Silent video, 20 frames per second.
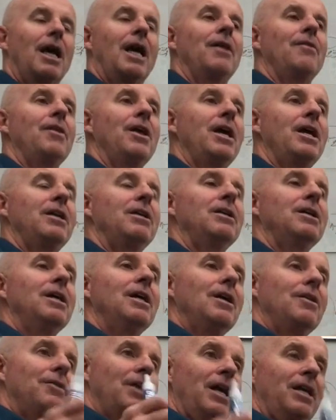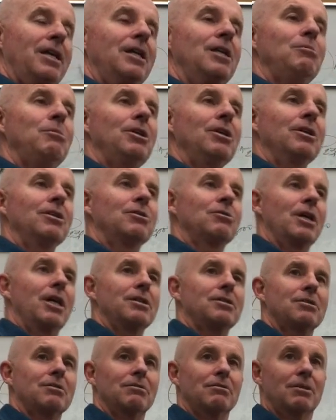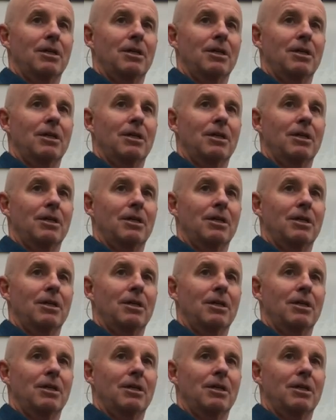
And then that email address